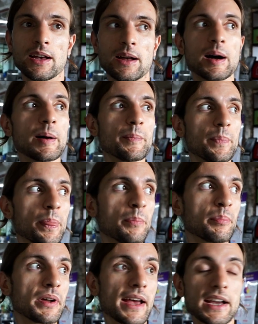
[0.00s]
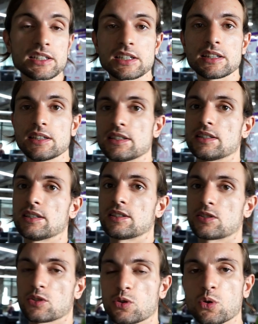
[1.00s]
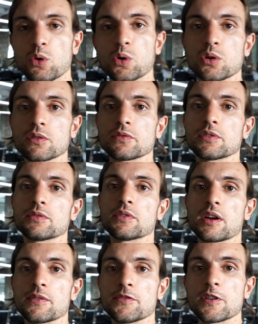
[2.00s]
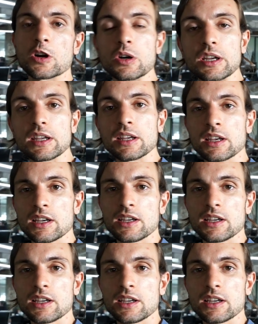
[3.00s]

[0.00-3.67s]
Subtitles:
But actually there's this core of a very